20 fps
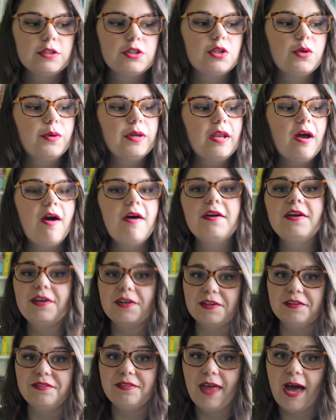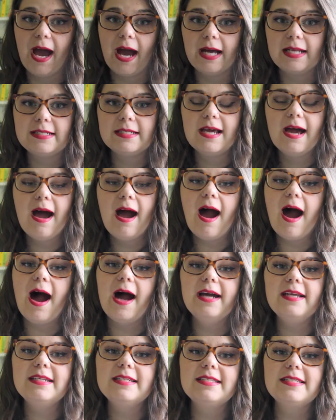So in honor of that,
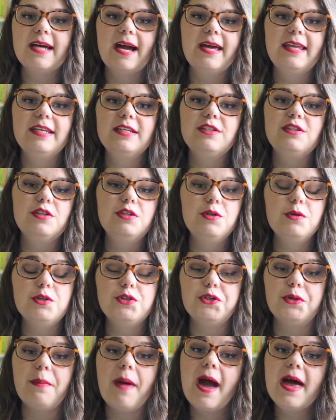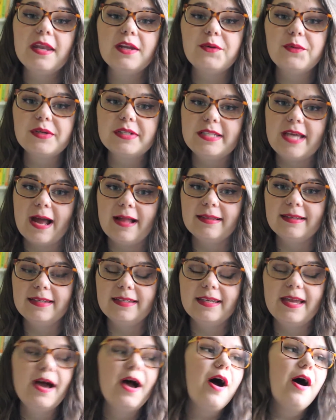I decided to do a dramatic
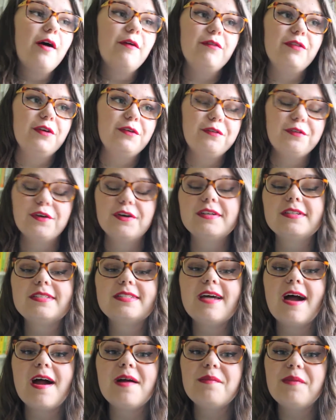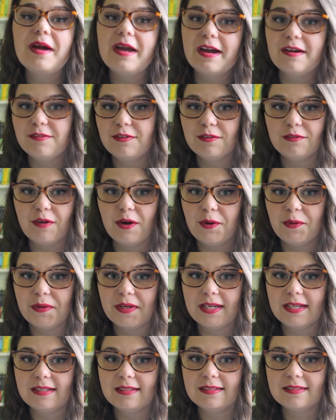retelling of the first time I ever
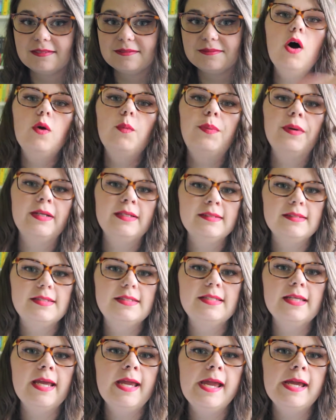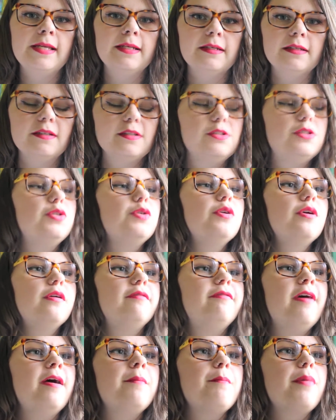voted. Open scene to
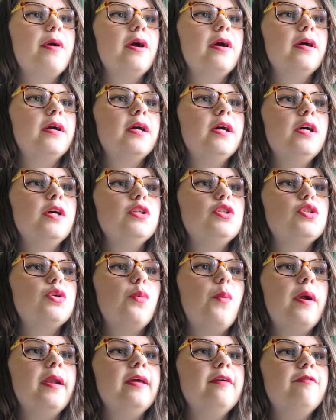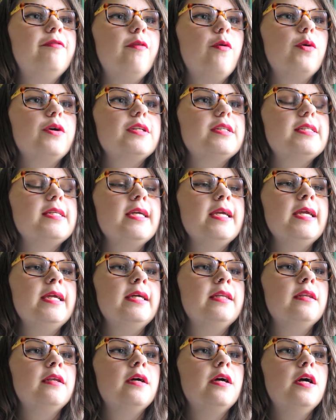November
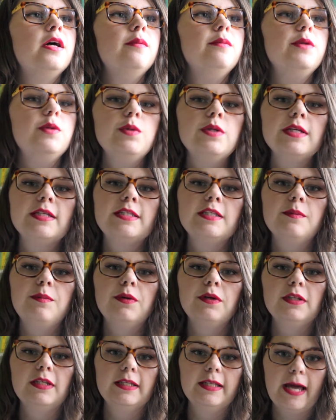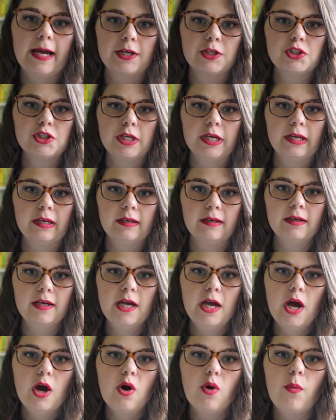2014 municipal election,
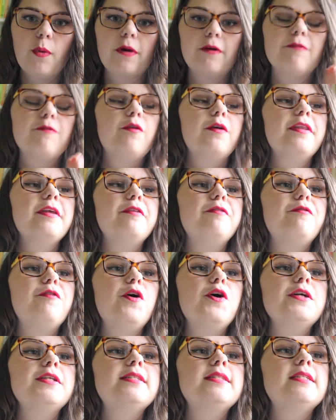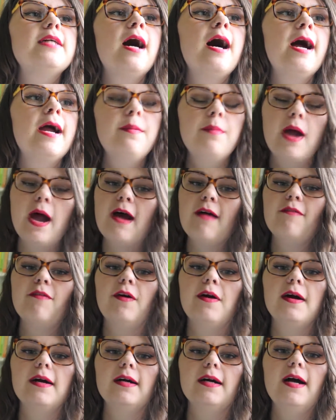where for the first time
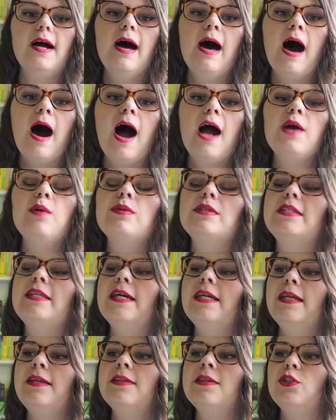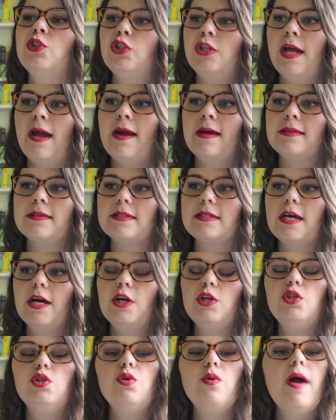ever, I was getting the chance
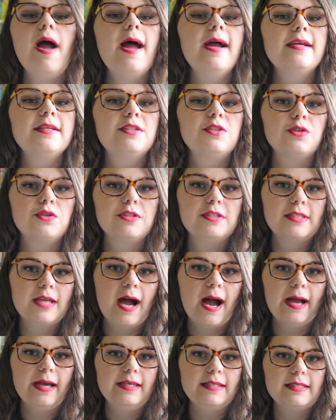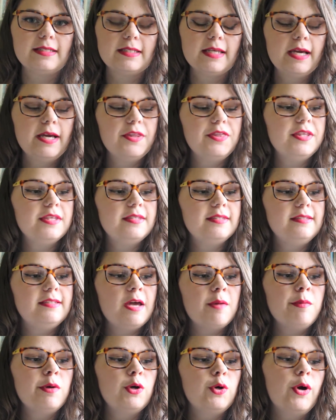to exercise this
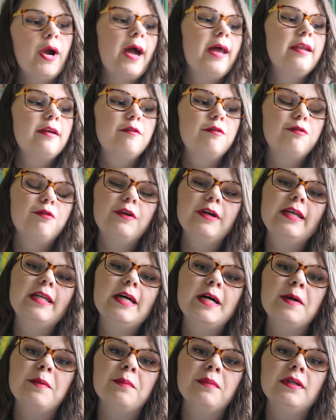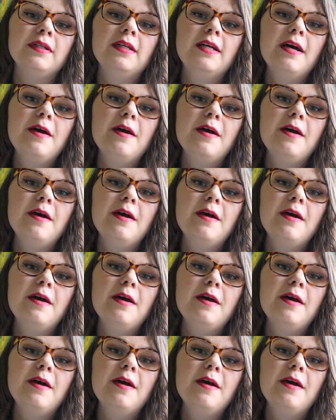democratic freedom